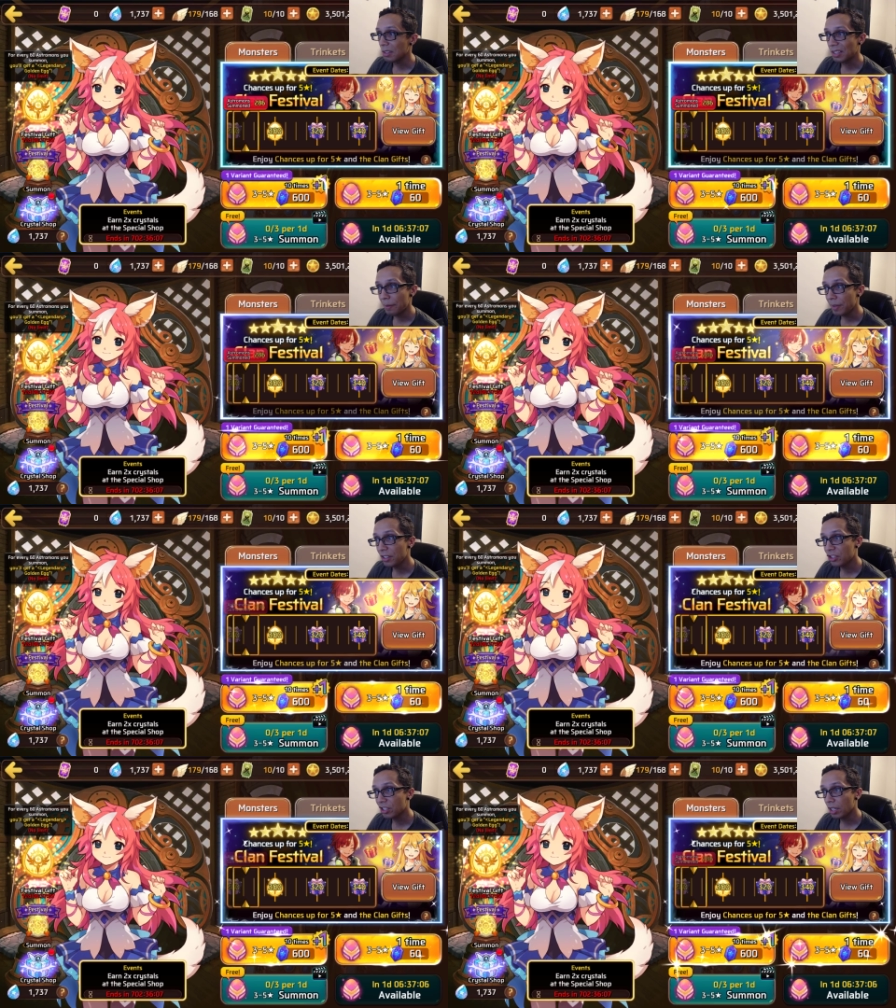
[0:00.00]
let me
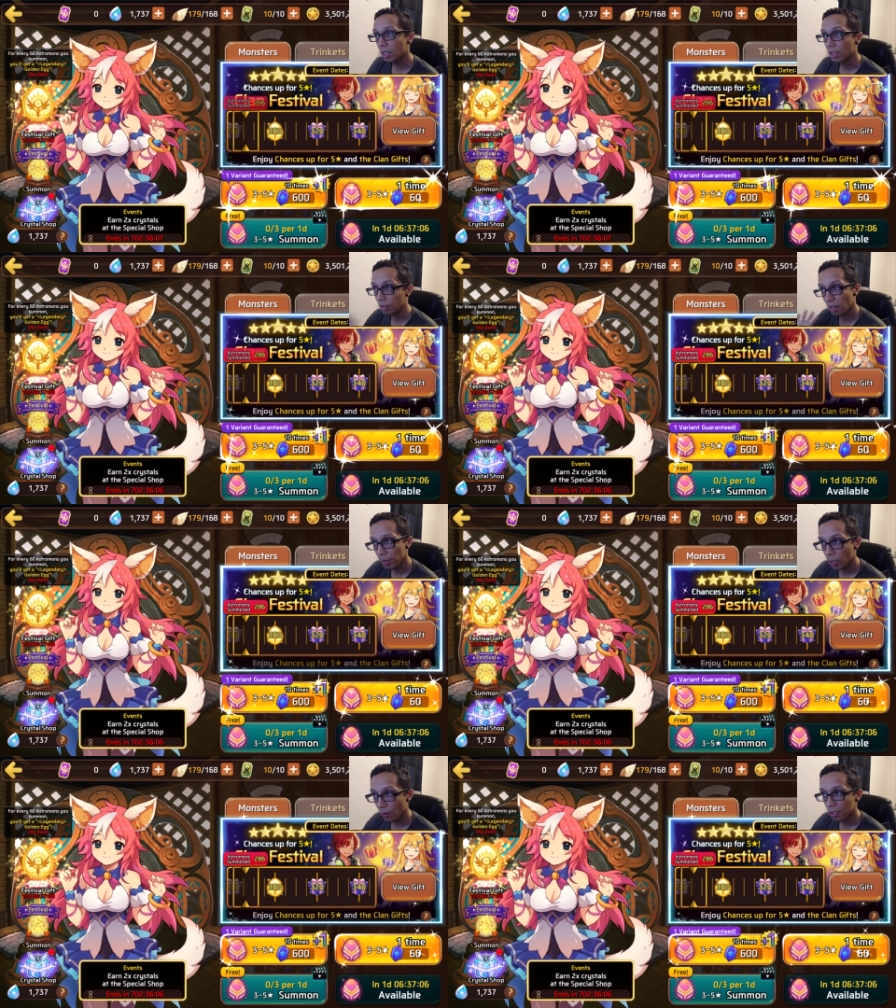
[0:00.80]
see, let
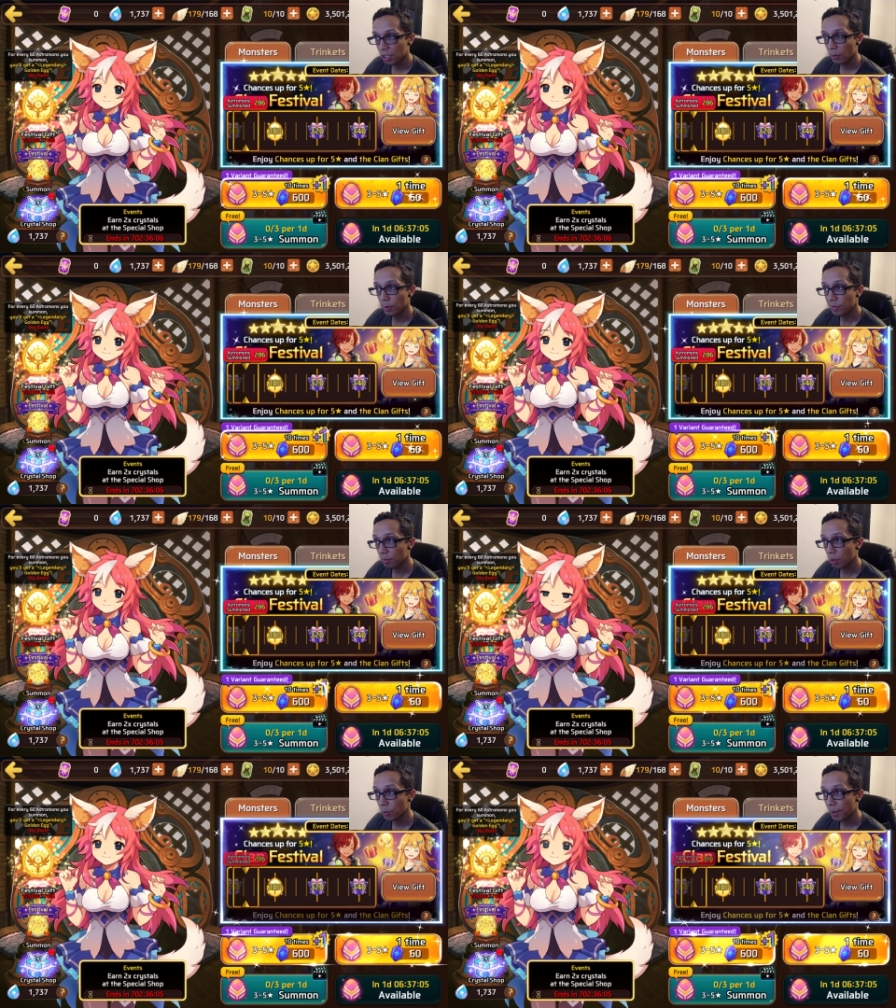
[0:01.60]
me go ahead and check with
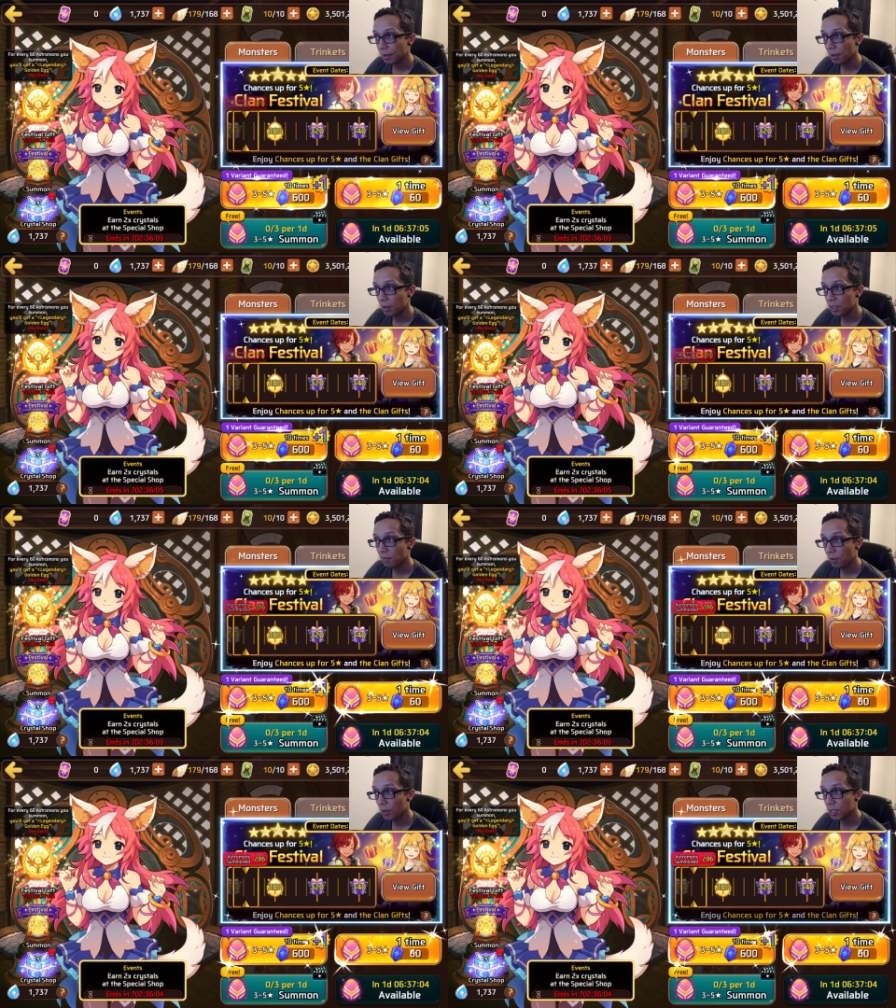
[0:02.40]
him real quick though, see
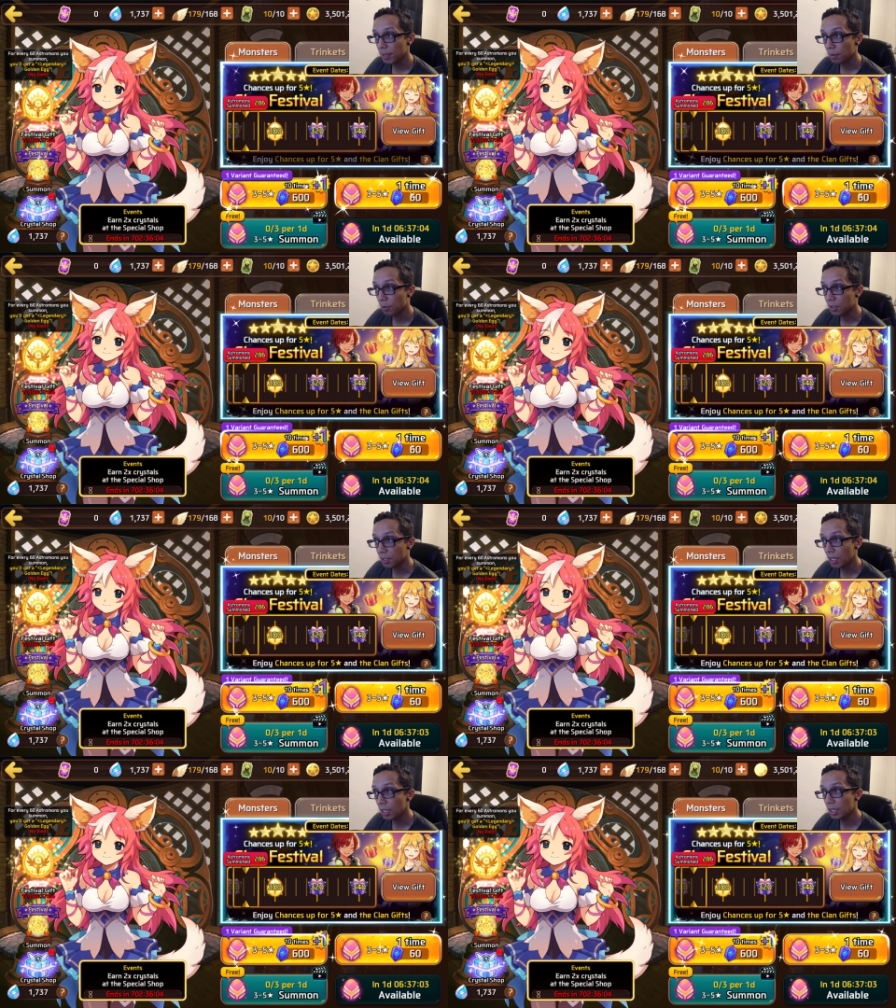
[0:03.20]
if he wants me to
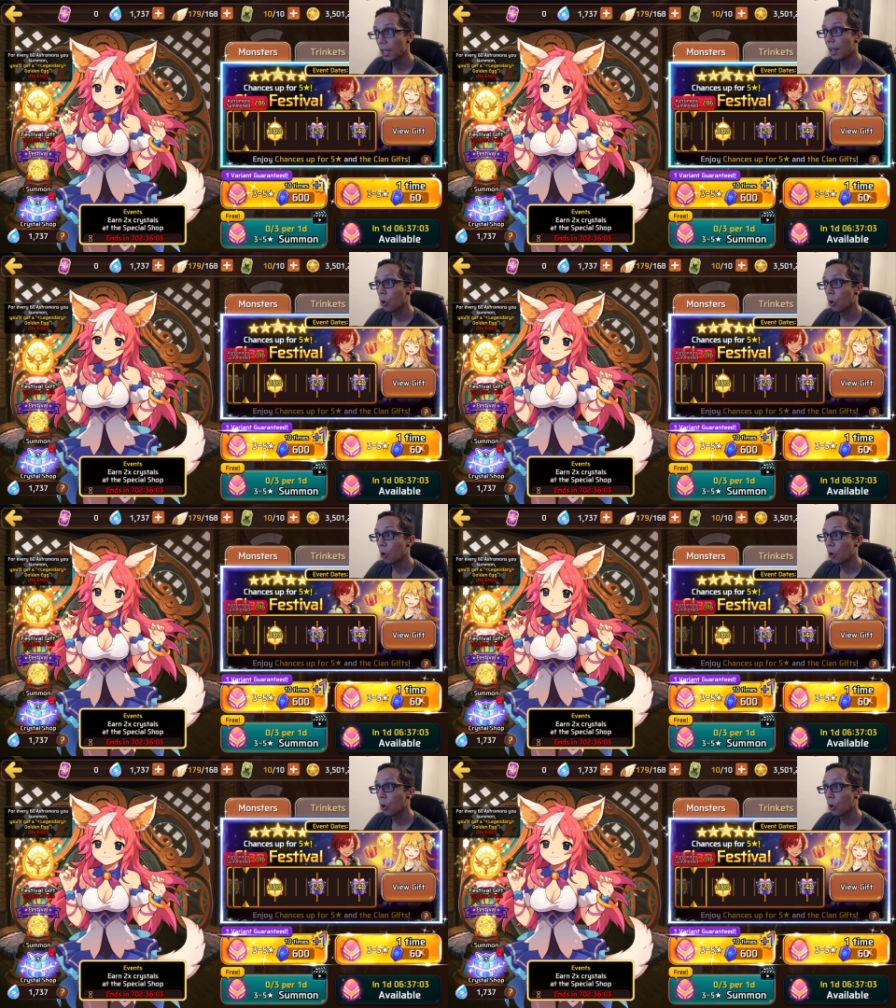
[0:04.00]
proceed,